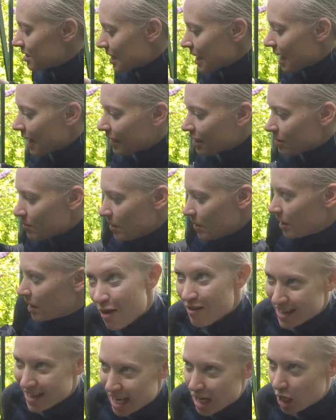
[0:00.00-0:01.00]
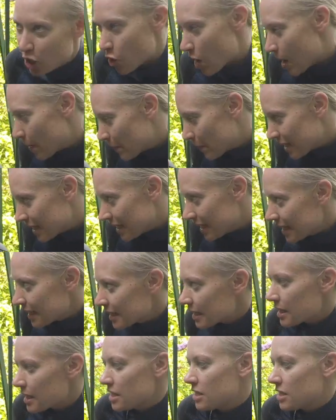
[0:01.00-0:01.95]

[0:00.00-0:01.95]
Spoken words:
Ackerman parallelogram linkage